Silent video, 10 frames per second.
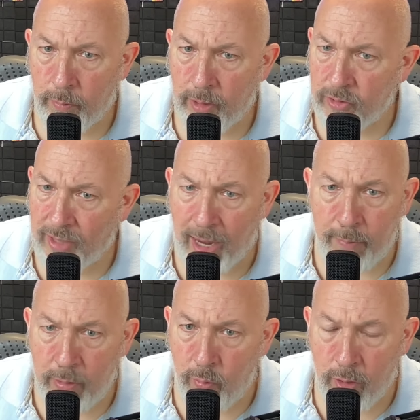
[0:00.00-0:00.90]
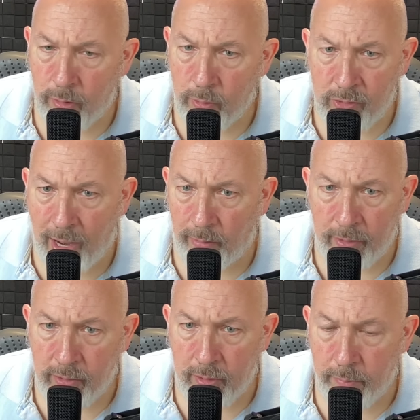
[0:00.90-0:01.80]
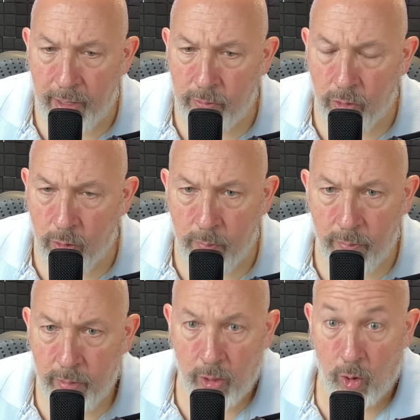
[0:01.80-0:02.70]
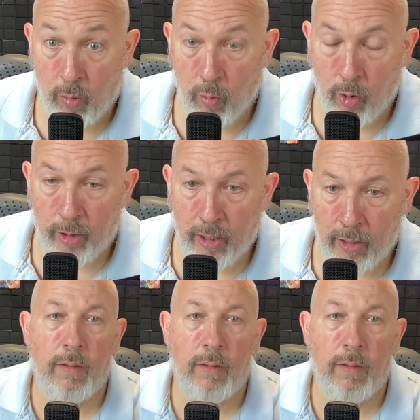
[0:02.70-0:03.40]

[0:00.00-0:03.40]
It's got to be one of those outlets in the bedroom that aren't working.